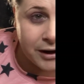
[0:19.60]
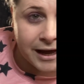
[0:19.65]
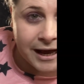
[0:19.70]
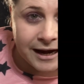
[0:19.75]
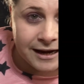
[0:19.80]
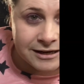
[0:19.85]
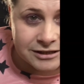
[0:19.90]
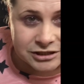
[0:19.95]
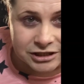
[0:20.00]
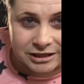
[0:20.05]
a
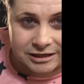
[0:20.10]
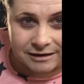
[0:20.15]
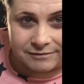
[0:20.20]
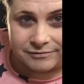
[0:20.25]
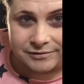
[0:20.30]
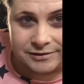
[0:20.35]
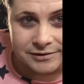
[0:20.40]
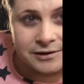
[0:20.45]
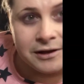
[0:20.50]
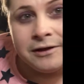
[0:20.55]
halogen
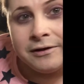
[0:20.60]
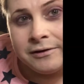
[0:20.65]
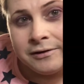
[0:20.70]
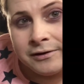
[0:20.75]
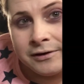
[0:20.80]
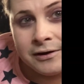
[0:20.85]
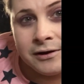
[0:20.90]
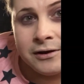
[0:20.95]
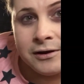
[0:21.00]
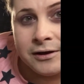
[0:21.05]
oven.
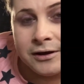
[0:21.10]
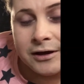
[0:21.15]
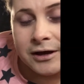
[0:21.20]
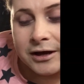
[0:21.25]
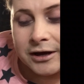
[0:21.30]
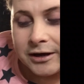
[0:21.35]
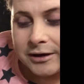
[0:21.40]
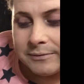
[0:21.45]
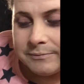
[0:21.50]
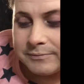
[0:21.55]

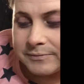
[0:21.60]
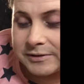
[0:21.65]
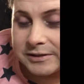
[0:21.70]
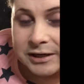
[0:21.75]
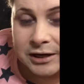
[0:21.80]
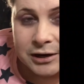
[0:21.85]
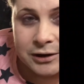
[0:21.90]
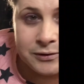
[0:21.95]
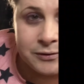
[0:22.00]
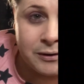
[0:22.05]

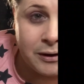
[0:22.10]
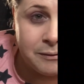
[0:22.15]
So